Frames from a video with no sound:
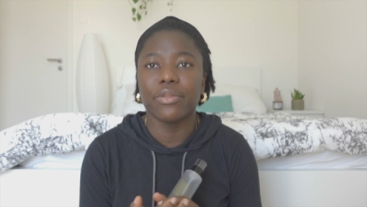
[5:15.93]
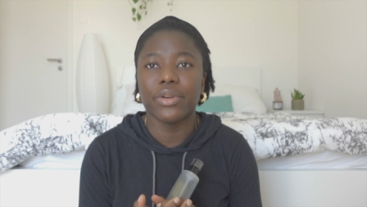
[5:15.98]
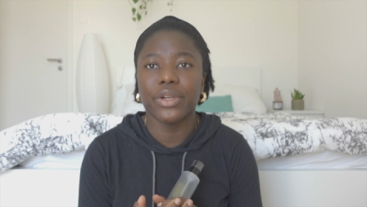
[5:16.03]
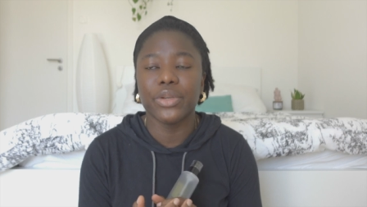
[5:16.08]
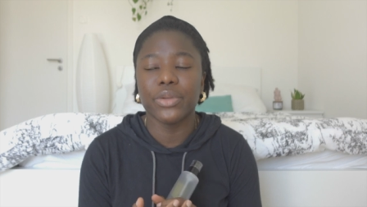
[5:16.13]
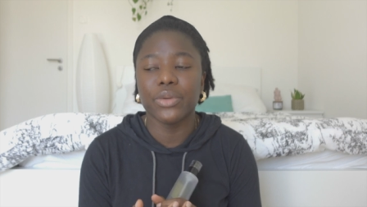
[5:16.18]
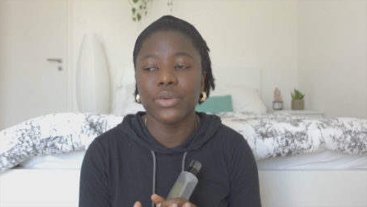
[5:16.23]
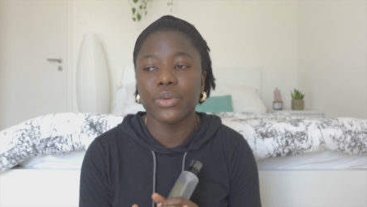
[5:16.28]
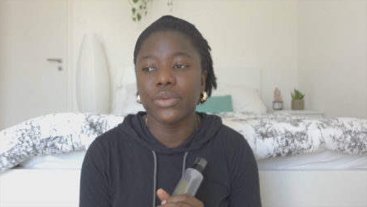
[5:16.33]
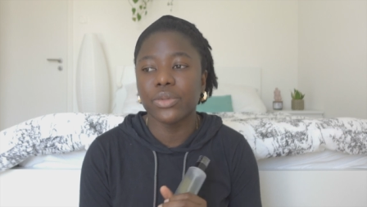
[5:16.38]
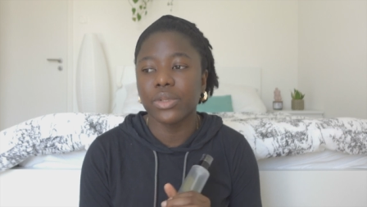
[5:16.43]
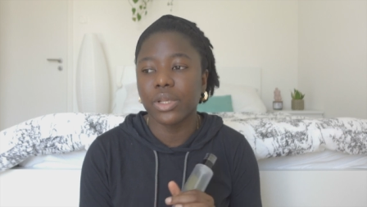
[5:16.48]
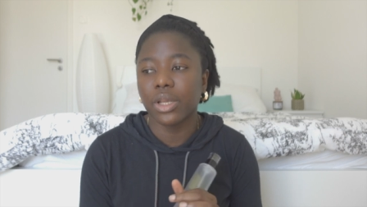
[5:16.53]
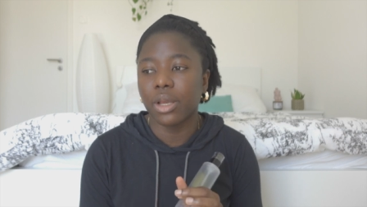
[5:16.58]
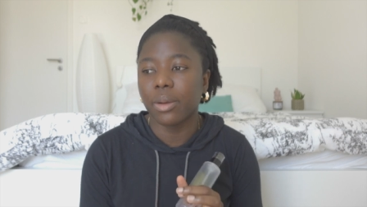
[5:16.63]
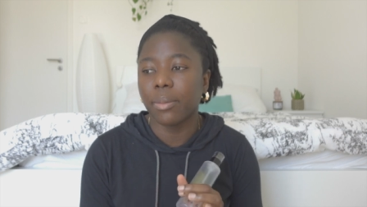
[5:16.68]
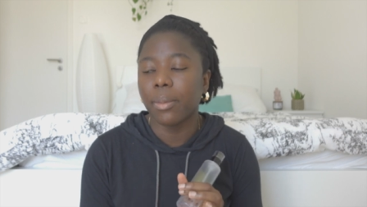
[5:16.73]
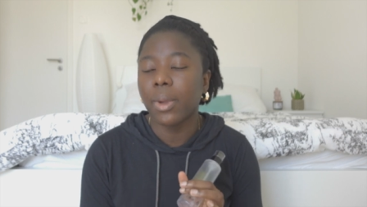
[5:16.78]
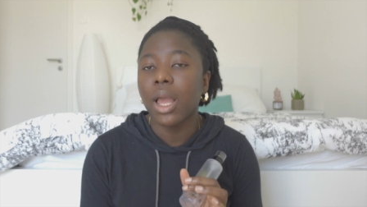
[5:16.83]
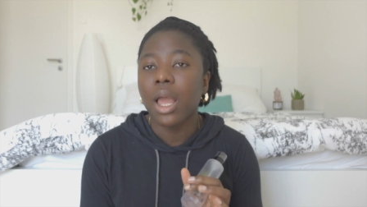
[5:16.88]
reduce
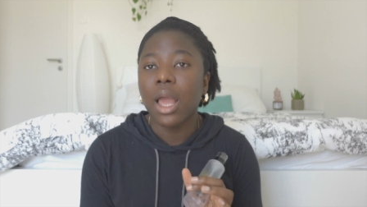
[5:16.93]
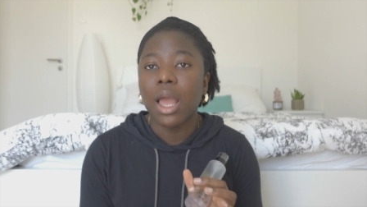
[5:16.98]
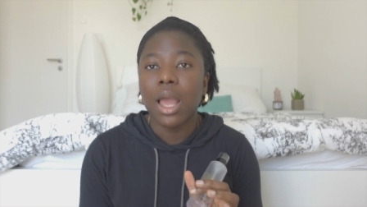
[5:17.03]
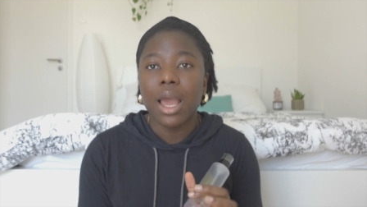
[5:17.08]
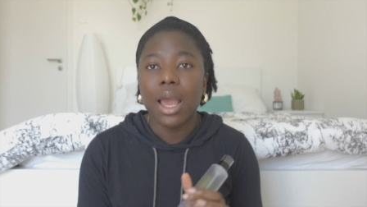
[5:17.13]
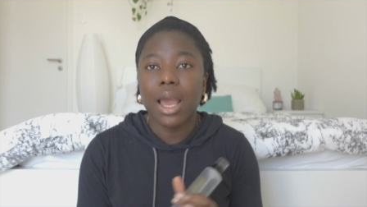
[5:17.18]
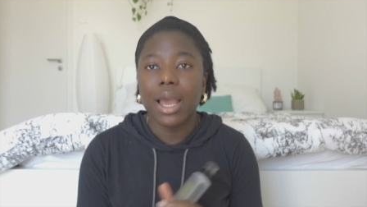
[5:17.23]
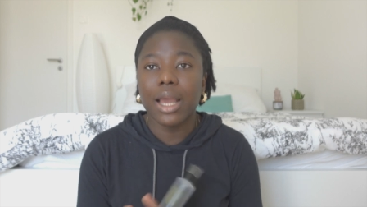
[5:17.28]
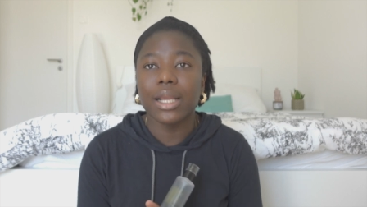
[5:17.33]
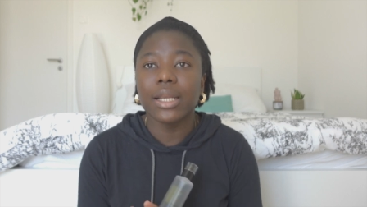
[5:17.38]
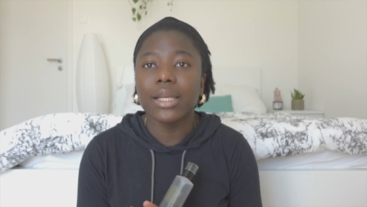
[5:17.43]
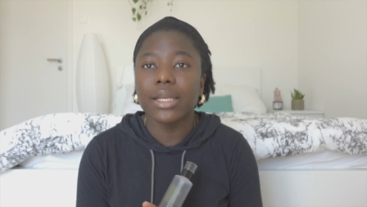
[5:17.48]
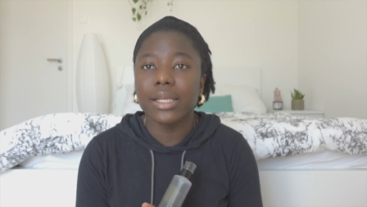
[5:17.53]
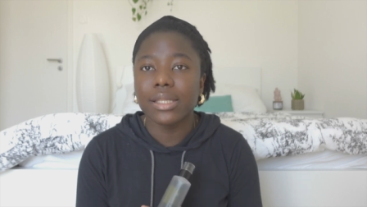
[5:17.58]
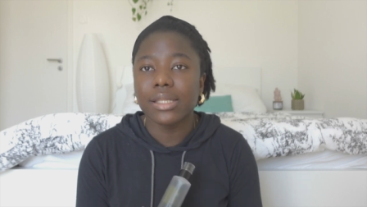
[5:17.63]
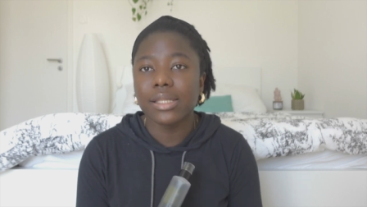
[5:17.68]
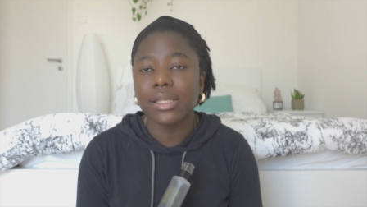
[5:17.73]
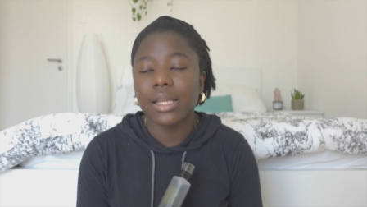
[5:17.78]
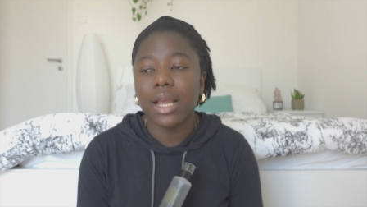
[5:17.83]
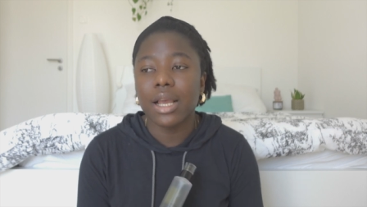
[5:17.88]

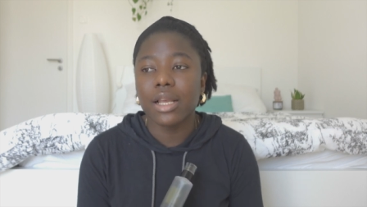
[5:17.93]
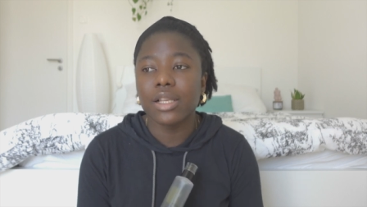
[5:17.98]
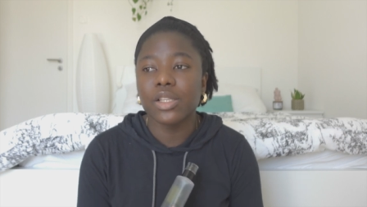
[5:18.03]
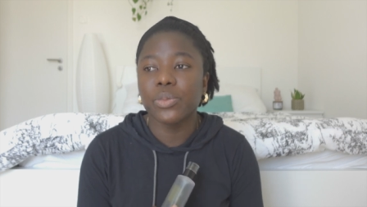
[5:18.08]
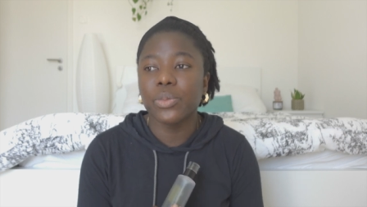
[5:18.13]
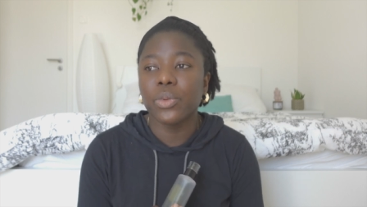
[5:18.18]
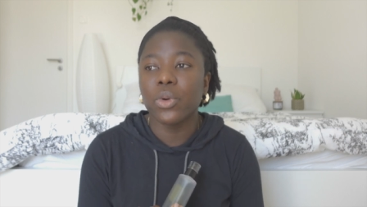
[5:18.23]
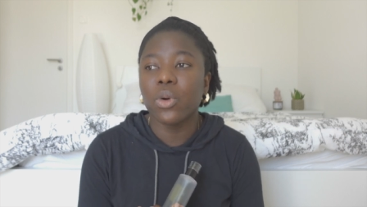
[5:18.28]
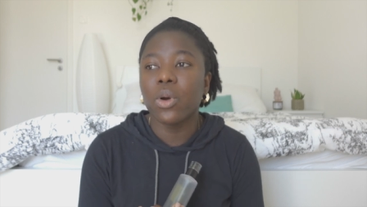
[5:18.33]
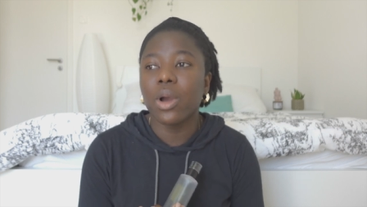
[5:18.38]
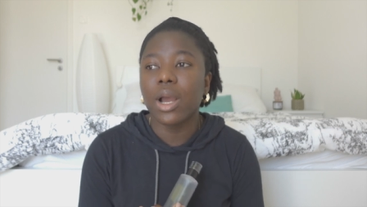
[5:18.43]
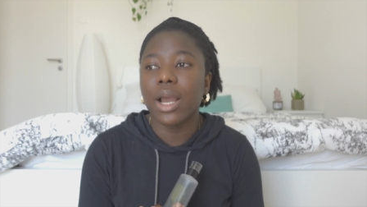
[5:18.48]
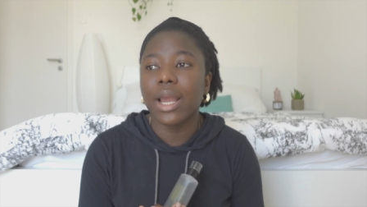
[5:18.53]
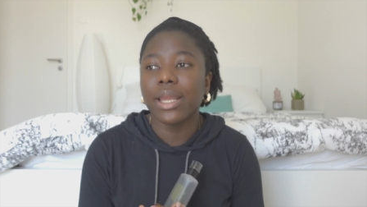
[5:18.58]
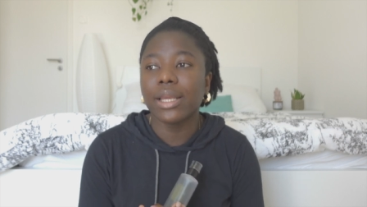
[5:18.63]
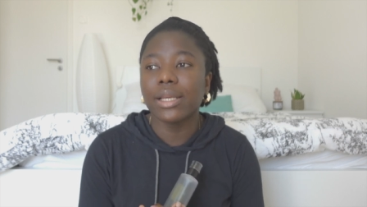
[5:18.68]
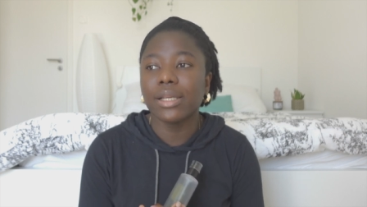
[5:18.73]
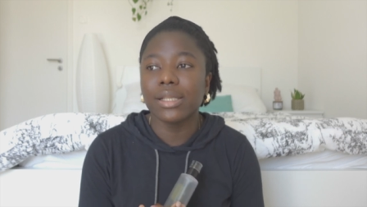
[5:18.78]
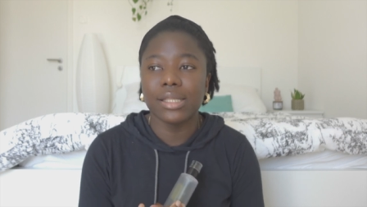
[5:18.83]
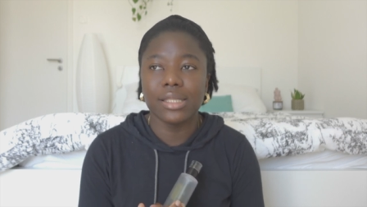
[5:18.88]
acne scars. But
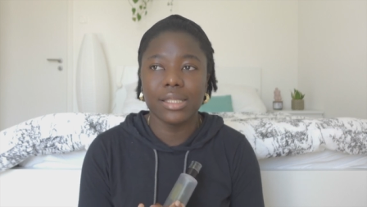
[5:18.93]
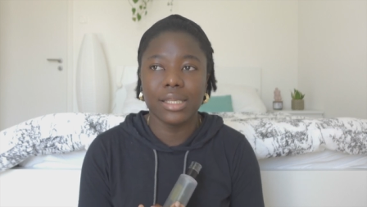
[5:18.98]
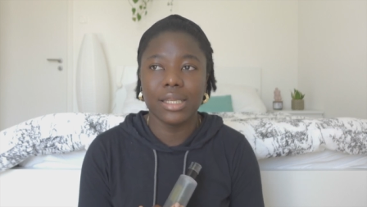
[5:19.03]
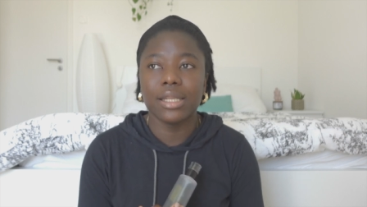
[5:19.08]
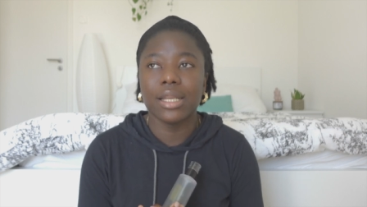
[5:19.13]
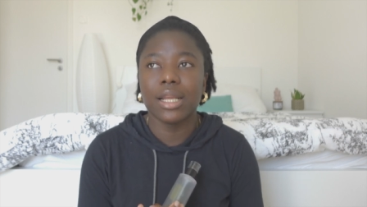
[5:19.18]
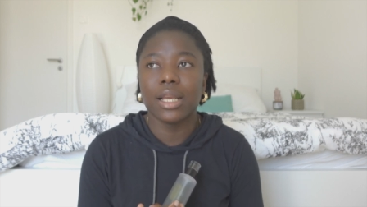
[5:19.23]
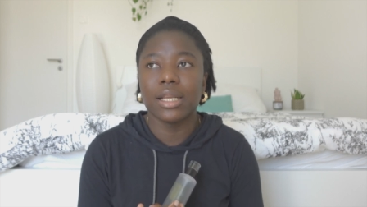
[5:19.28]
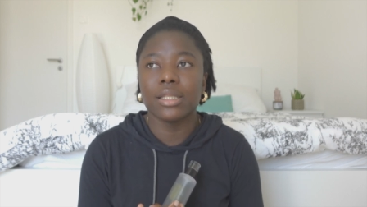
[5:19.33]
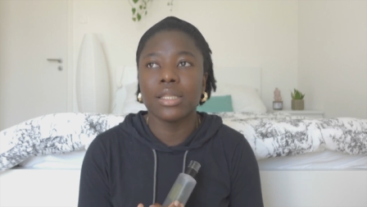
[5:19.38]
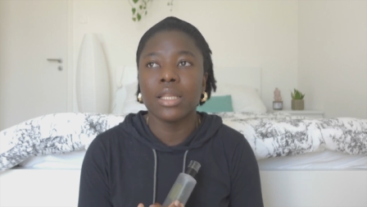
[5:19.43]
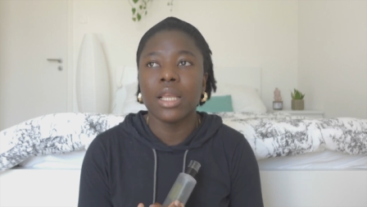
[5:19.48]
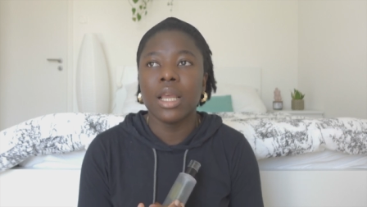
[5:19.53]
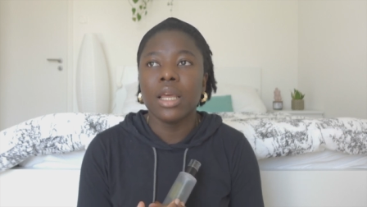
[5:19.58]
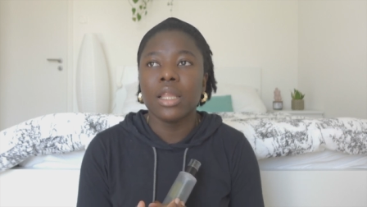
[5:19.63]
I can say that